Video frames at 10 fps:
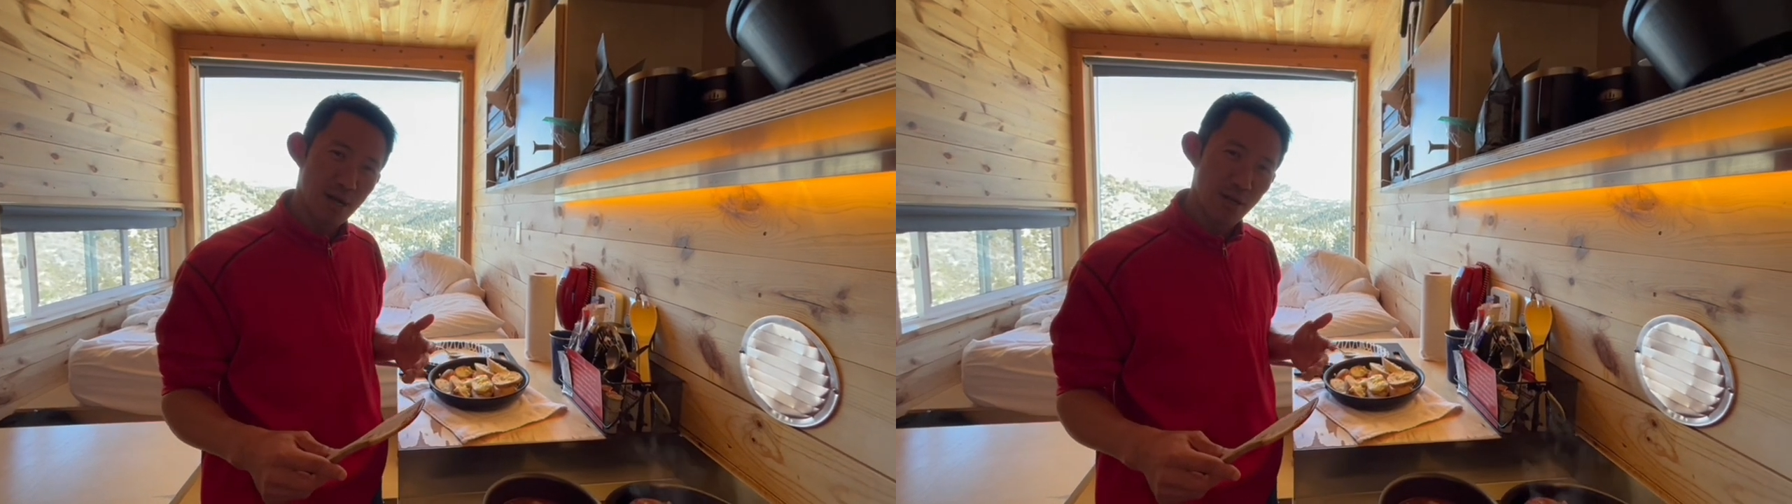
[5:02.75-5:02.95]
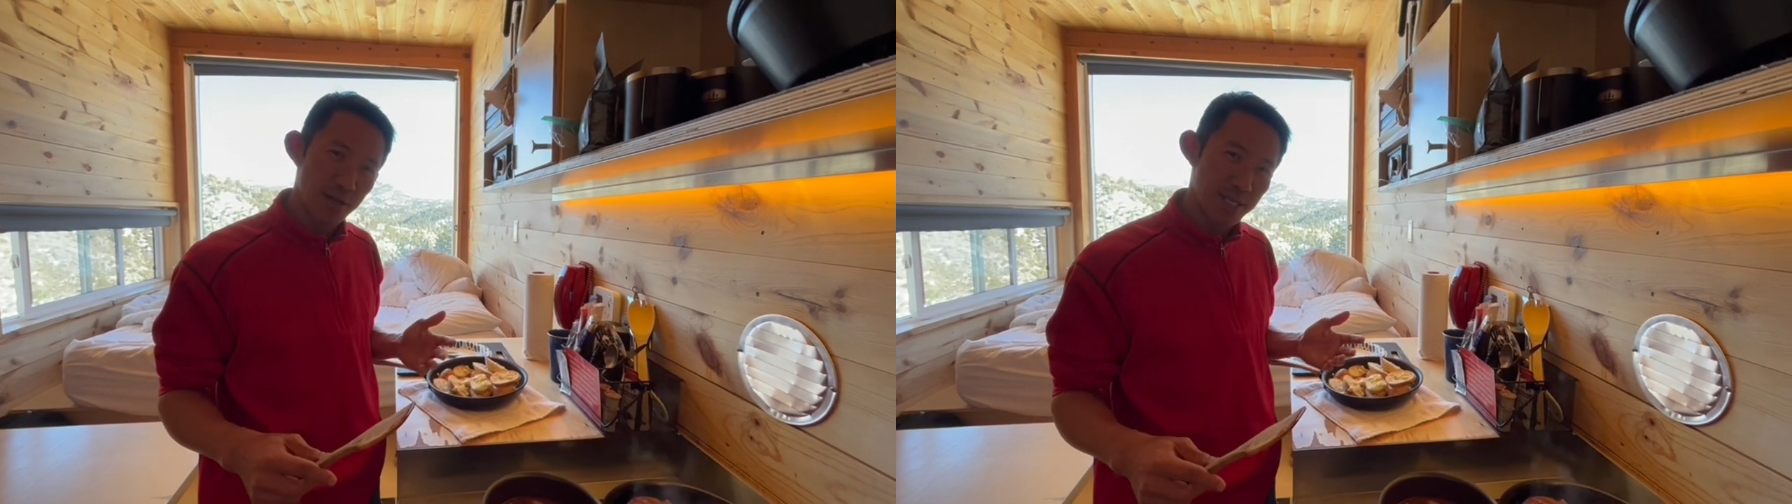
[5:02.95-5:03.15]

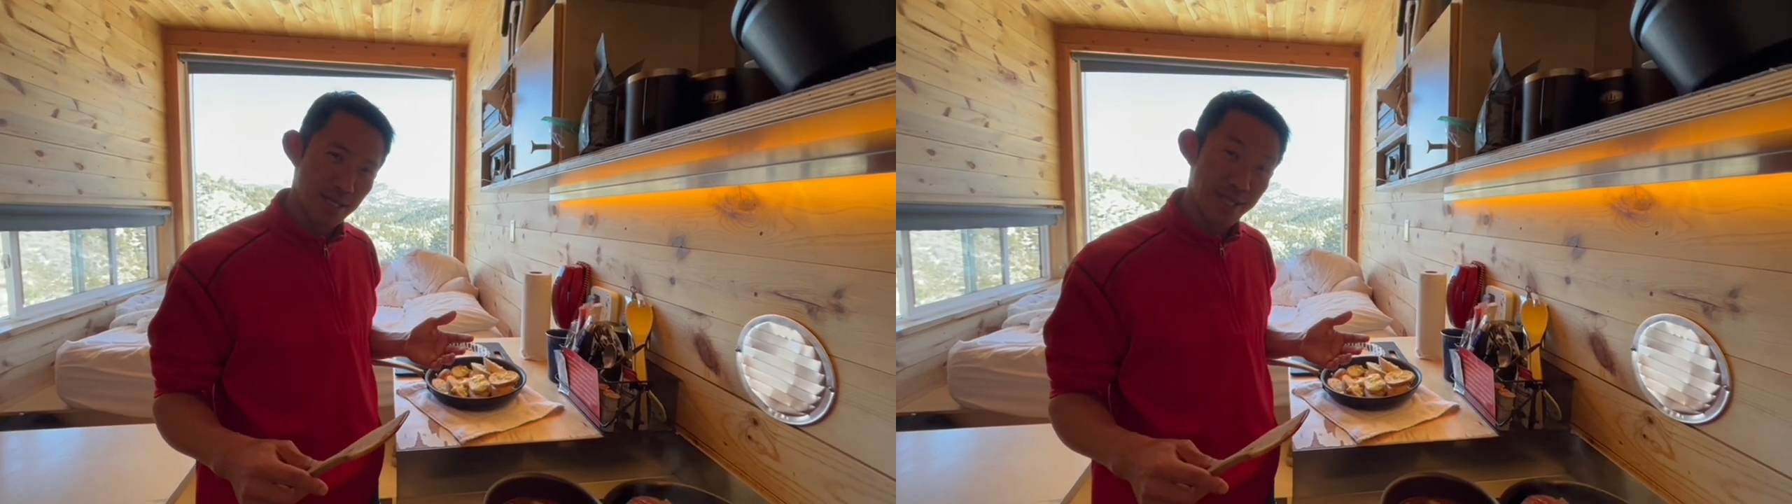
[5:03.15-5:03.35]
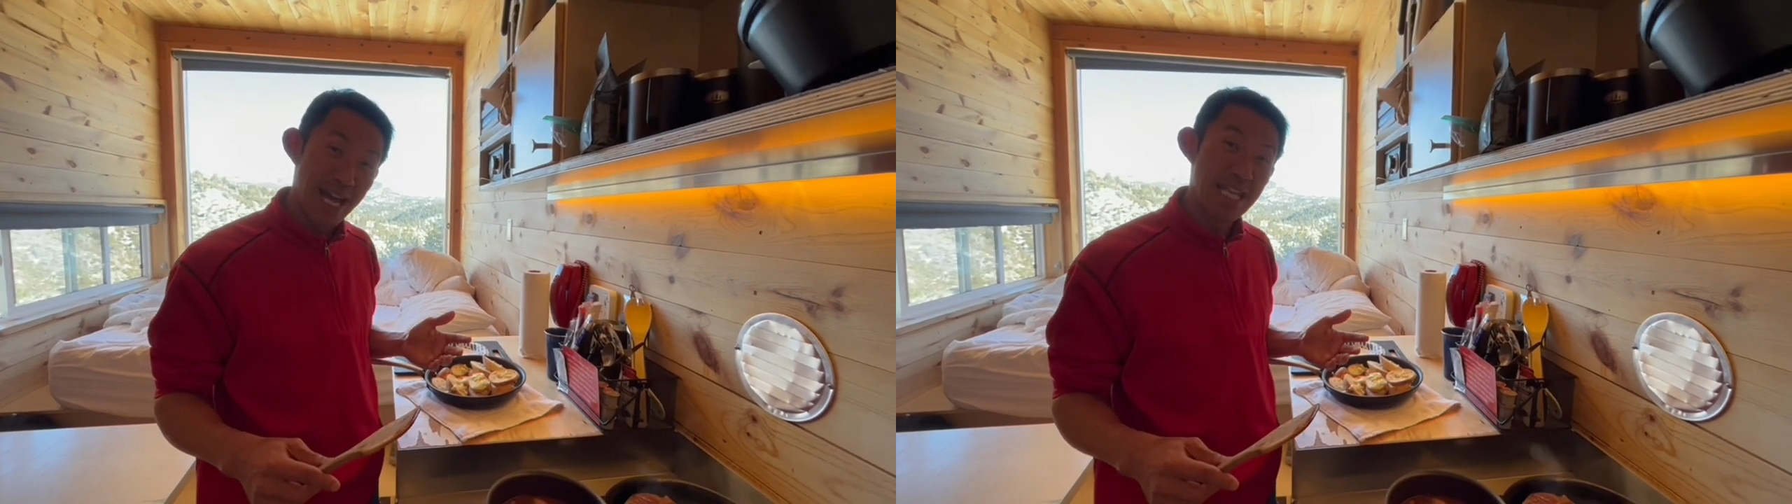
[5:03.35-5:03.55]
the way to
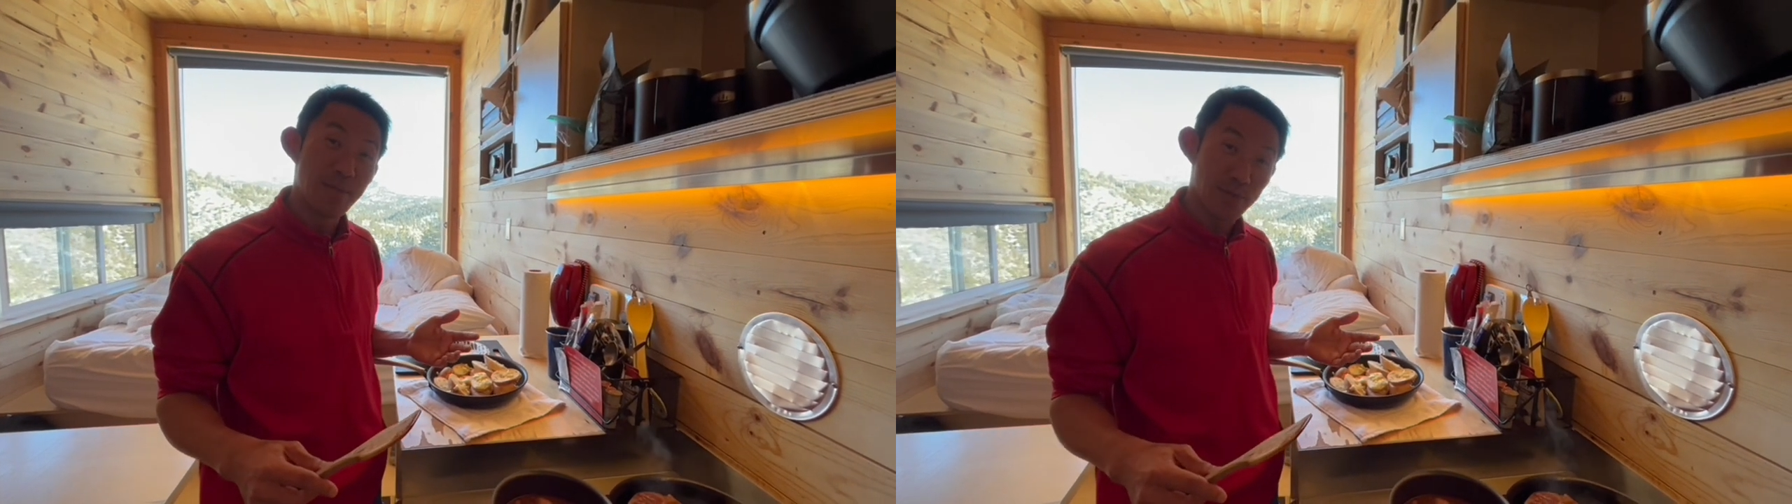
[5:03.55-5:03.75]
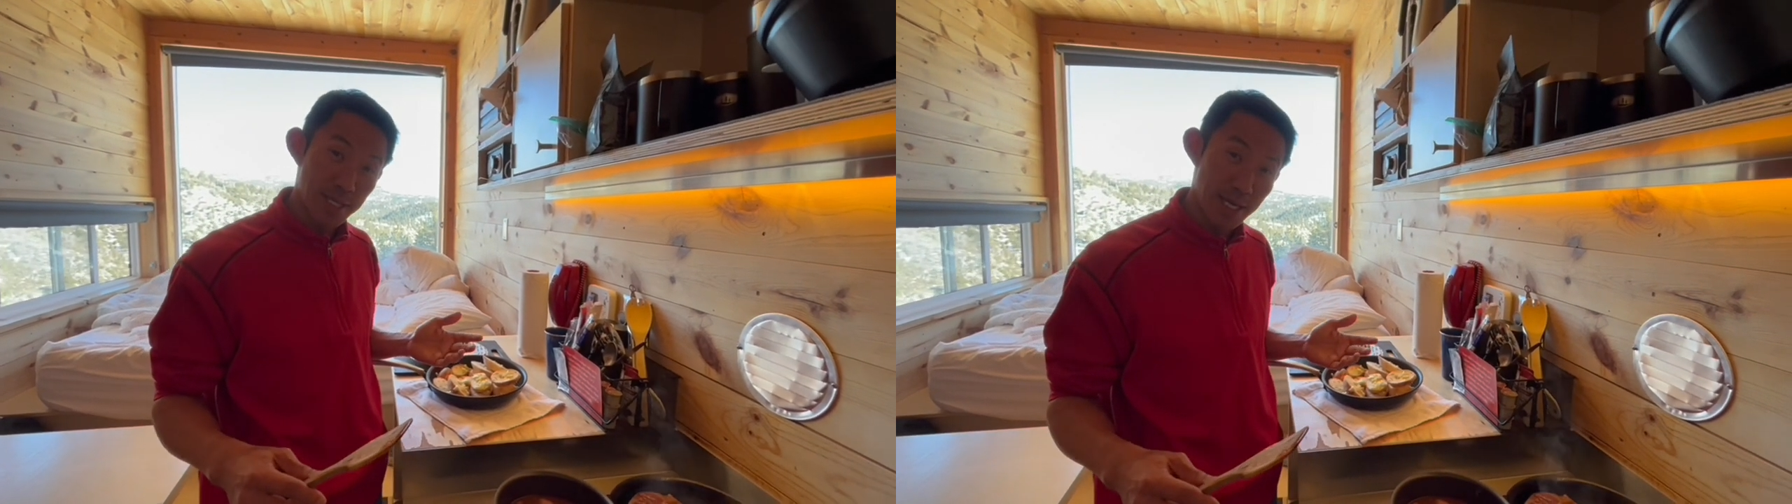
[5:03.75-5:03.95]

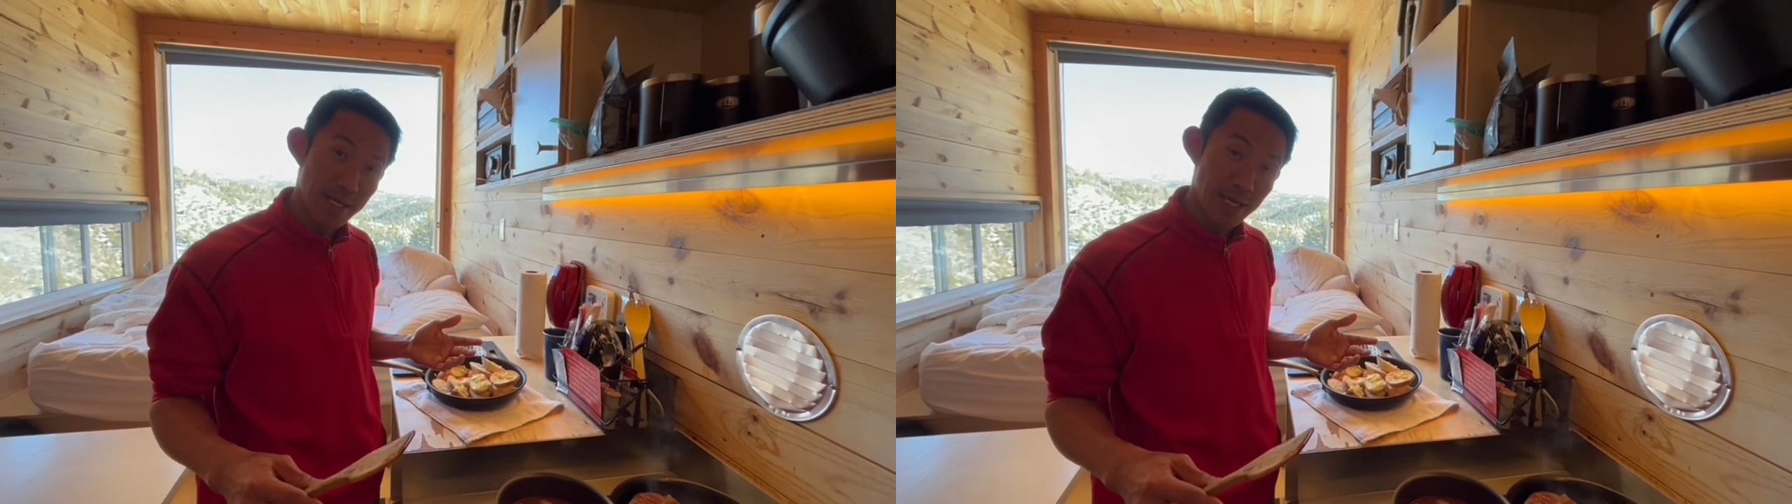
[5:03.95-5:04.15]
90%.